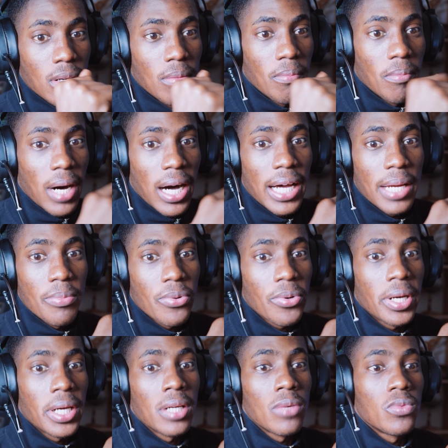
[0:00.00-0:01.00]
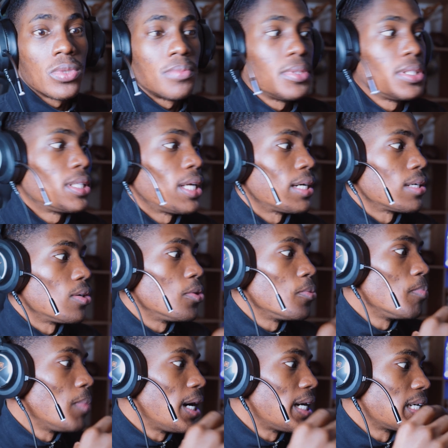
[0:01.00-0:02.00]
my brain would be like, oh
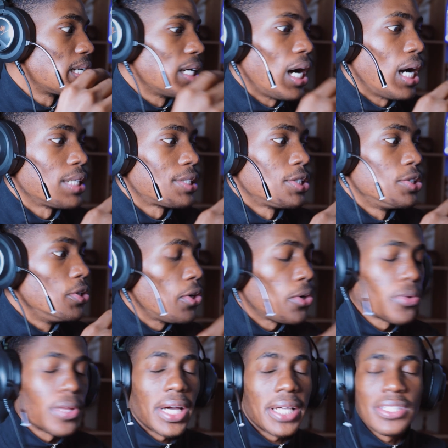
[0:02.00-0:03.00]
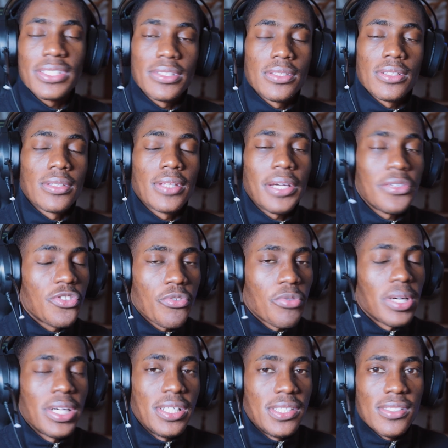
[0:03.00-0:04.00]
my gosh, no, that's
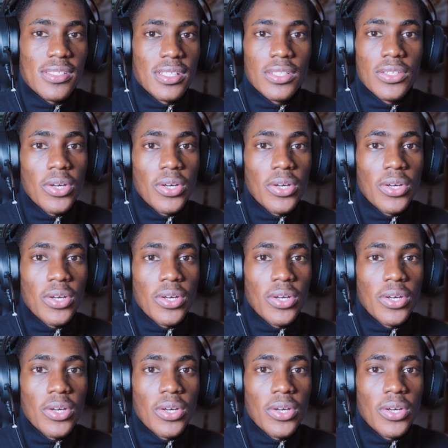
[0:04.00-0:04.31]
crazy.